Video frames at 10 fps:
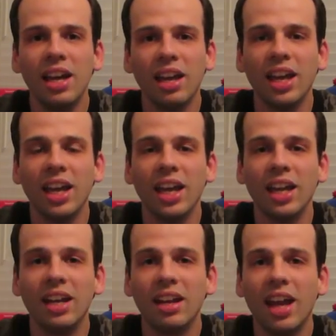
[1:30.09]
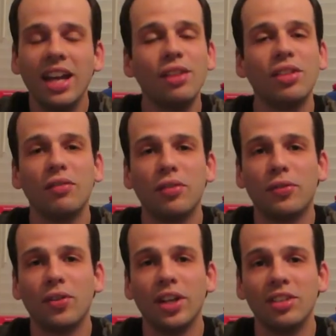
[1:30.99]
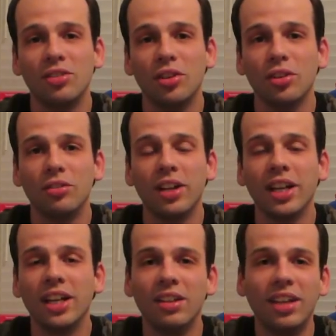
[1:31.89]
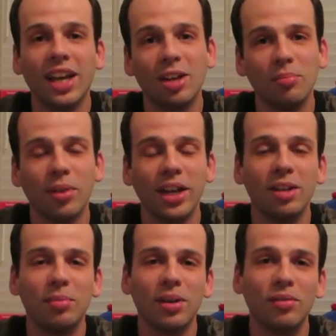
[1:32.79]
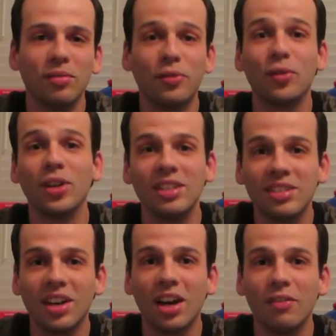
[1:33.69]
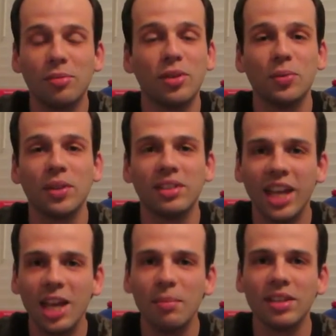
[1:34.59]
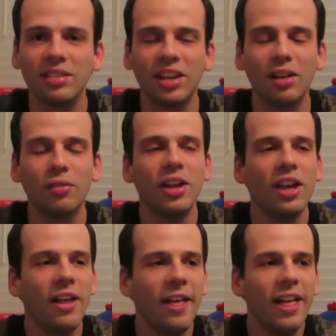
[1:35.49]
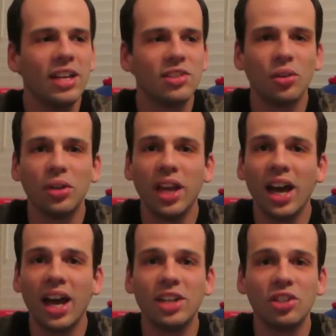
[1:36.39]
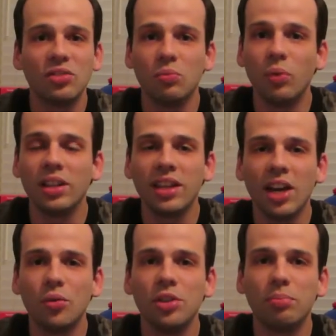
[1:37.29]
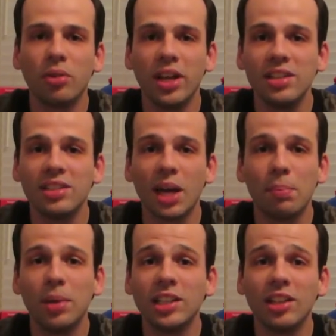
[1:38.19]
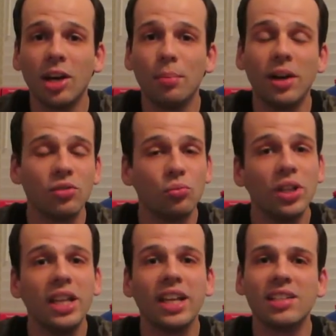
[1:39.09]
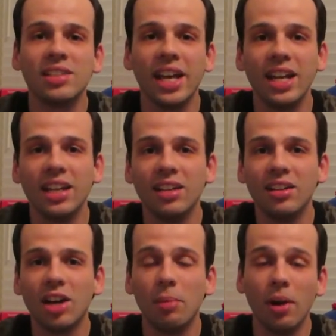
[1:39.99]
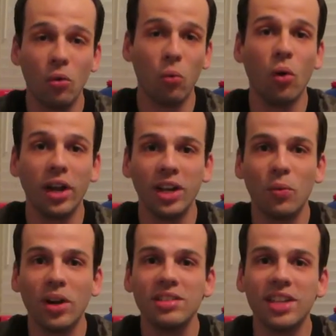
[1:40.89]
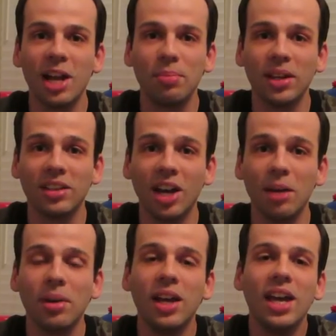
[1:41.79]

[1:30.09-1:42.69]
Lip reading: And anything for free is good, right? You can't complain about free stuff, especially when it's gaming stuff. So yeah, I just went down to his place and I picked it up, and I was really excited about what it was that I picked up.